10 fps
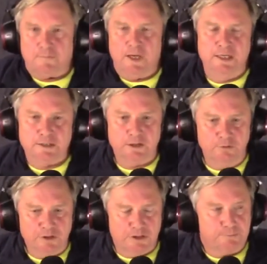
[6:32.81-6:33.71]
And he said,
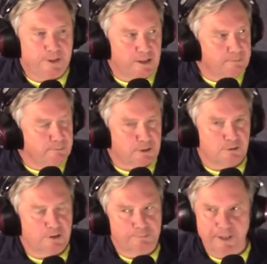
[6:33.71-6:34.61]
Quinton, it's picking up on my
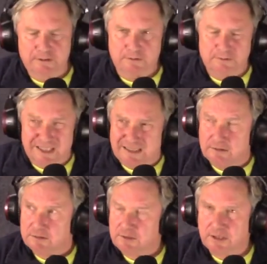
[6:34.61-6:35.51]
chronic pain. I thought, what the
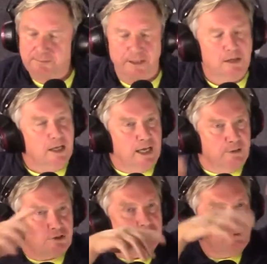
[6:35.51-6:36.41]
hell's all that about? And
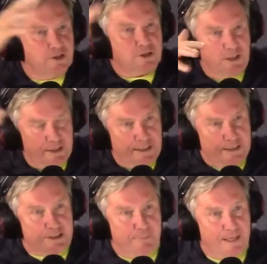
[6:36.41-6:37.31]
it's through this that I then
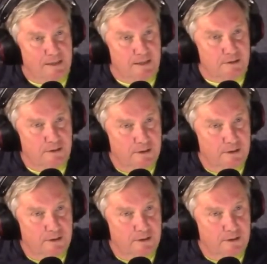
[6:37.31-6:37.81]
expanded.